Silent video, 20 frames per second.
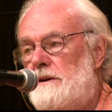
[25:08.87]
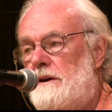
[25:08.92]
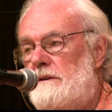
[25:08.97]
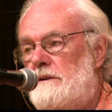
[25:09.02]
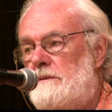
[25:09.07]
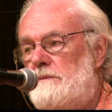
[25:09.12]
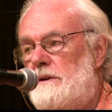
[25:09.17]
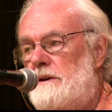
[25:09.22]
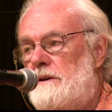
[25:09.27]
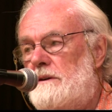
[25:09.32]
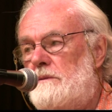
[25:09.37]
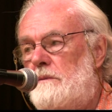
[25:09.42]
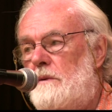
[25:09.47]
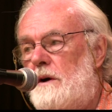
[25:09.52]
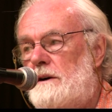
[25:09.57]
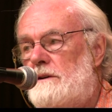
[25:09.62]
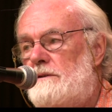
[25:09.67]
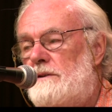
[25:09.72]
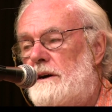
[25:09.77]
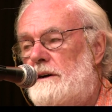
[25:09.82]
going to be in
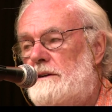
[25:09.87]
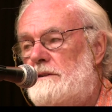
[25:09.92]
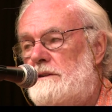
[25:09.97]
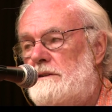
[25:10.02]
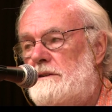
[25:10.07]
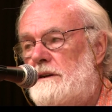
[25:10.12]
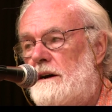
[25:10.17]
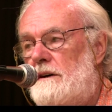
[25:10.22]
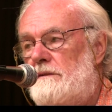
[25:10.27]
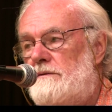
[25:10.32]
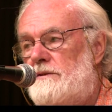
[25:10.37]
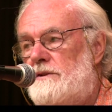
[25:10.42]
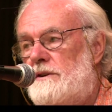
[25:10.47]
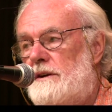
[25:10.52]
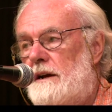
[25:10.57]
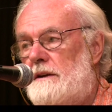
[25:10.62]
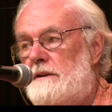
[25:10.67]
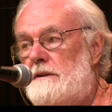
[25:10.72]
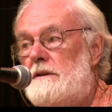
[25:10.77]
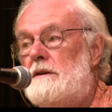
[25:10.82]
one crisis after
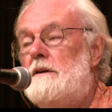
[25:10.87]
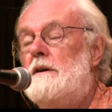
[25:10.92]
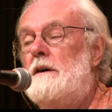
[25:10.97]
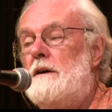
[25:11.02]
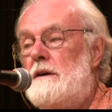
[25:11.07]
another.